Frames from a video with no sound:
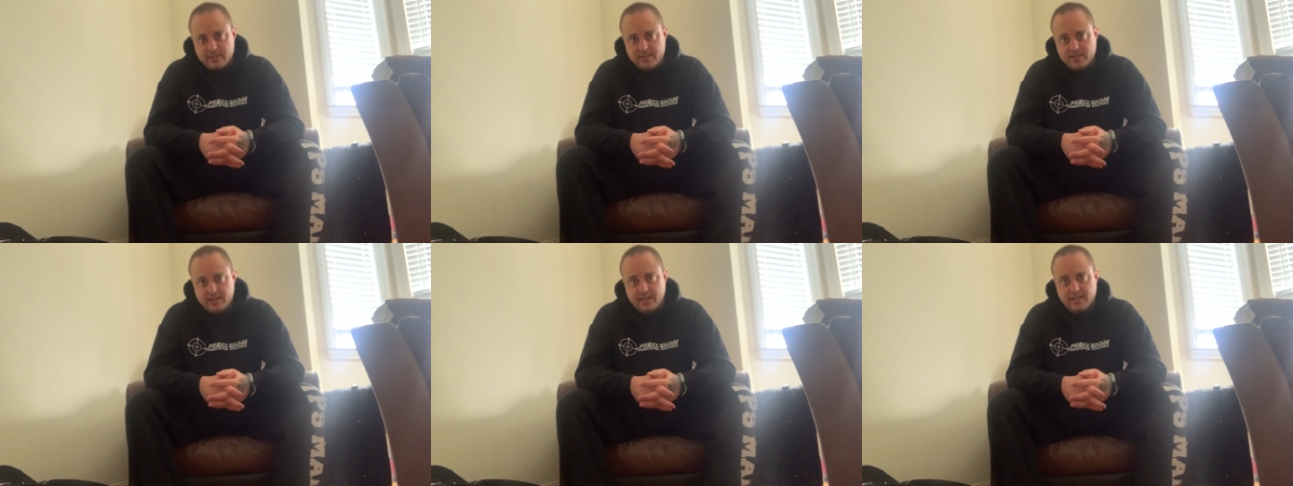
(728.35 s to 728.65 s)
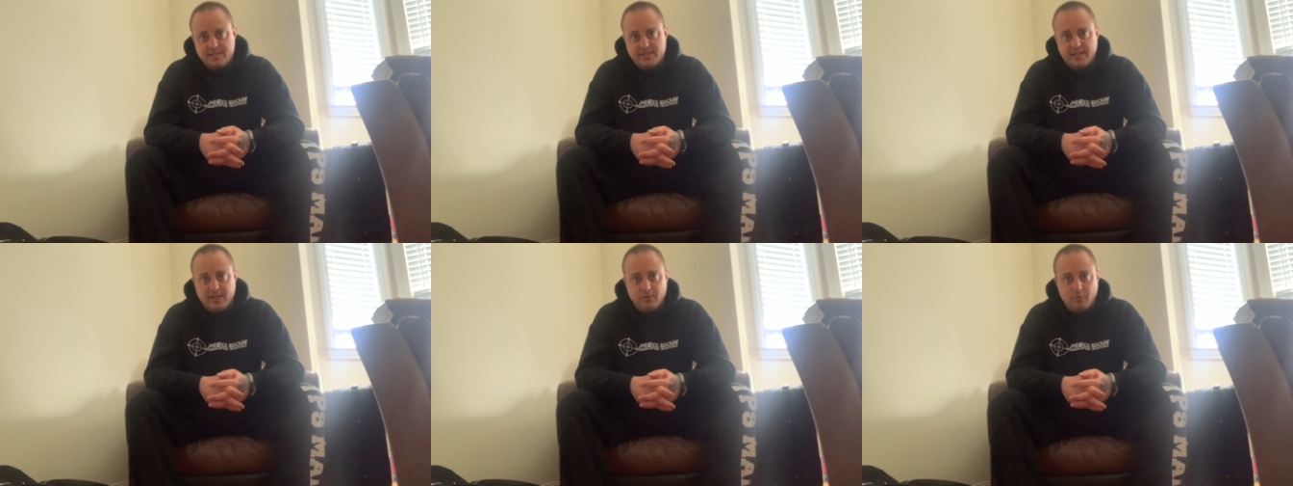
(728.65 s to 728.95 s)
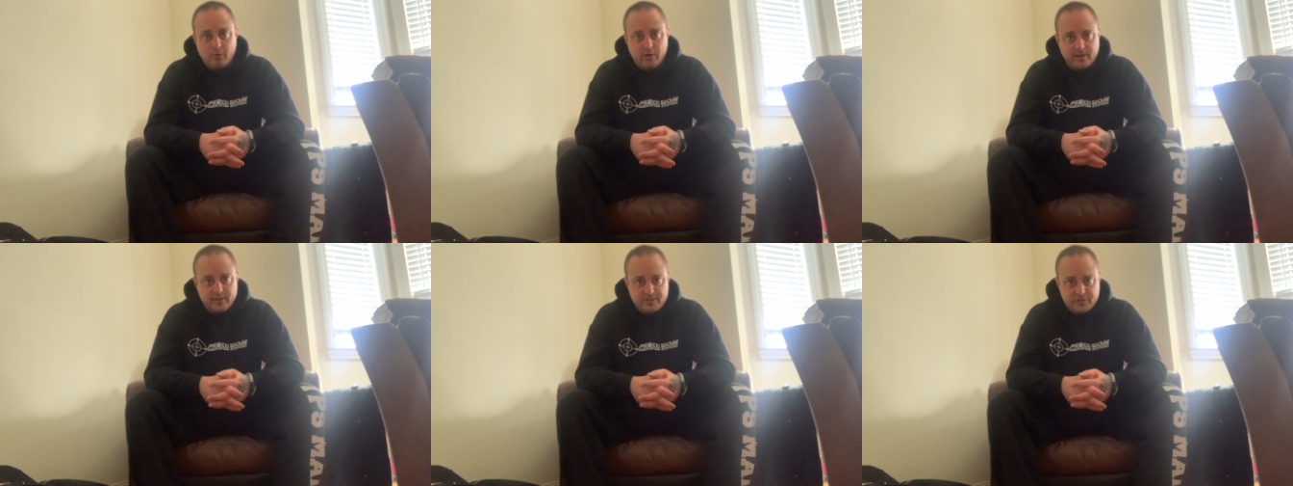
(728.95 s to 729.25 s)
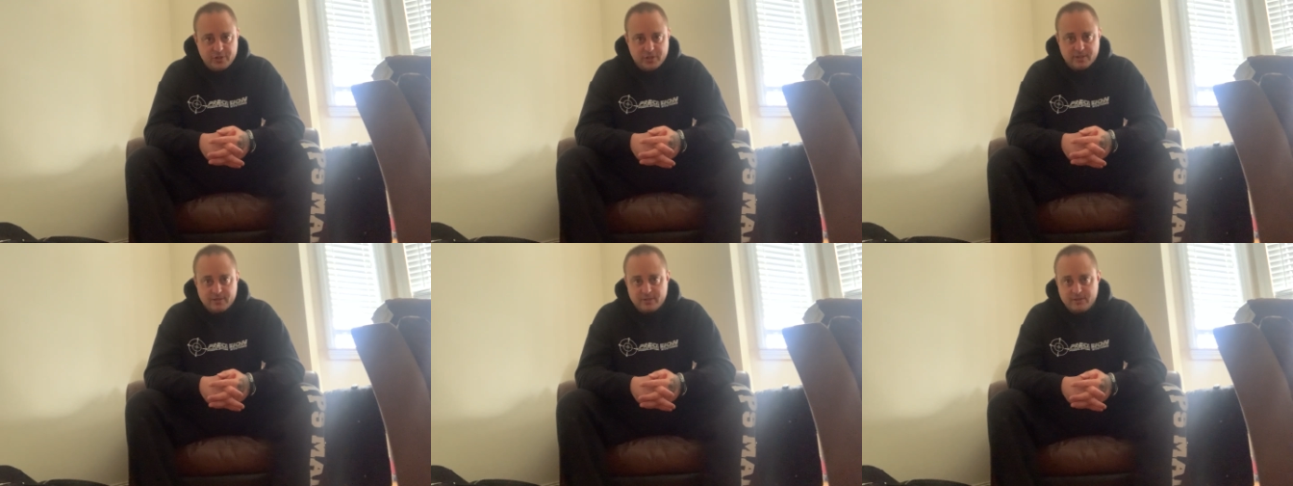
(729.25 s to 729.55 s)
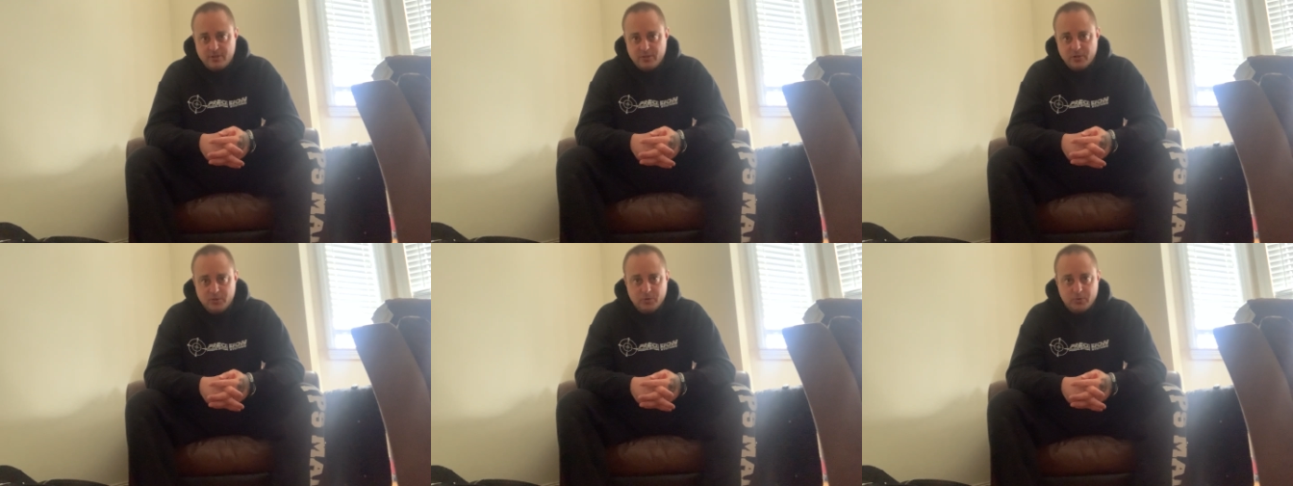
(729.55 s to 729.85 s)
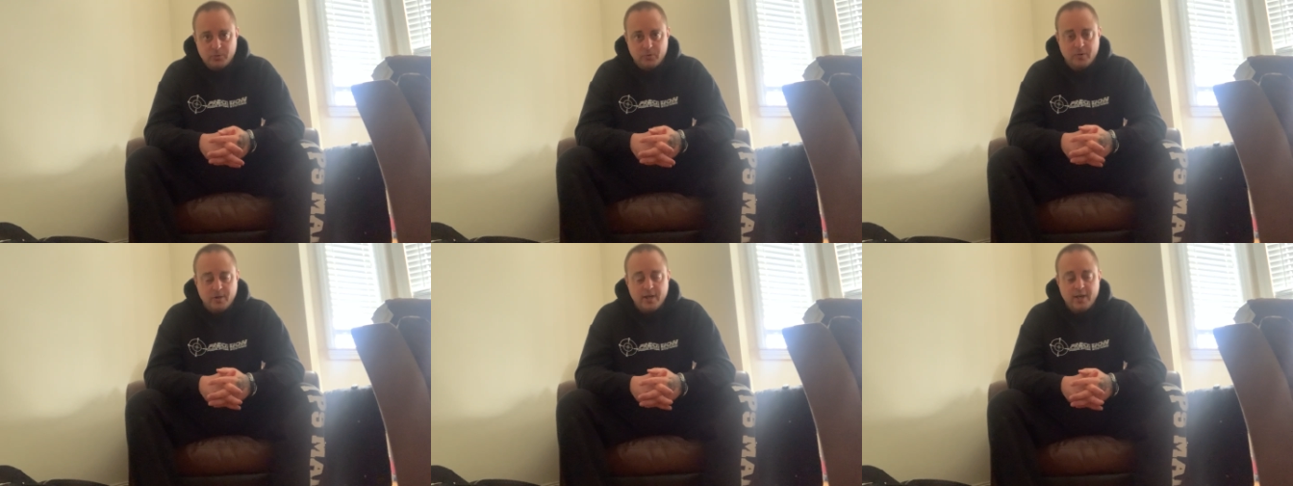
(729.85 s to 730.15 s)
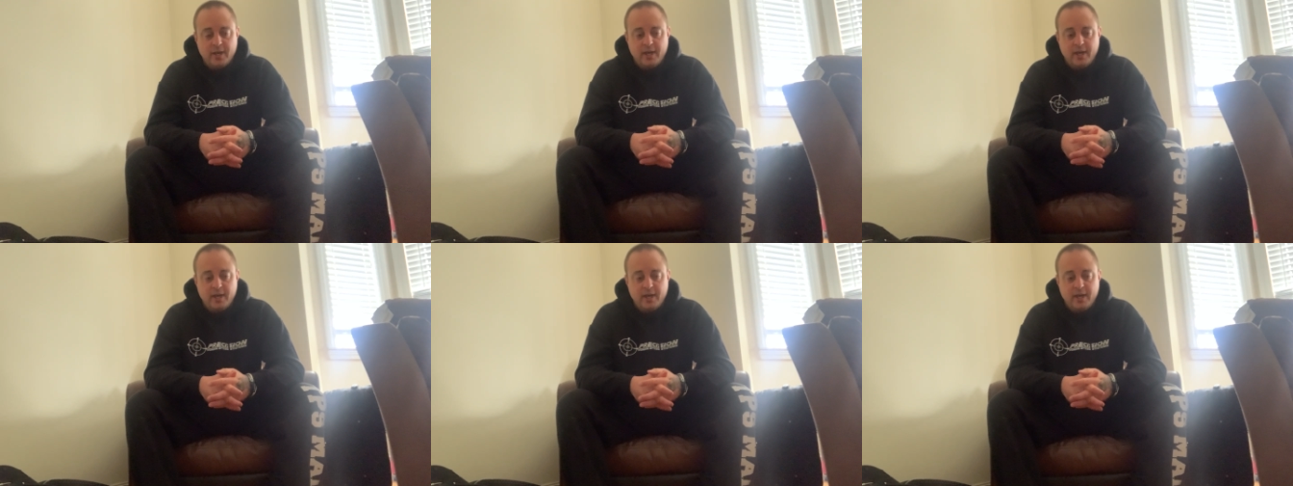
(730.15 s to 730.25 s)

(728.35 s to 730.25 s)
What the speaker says: into that day one and just do,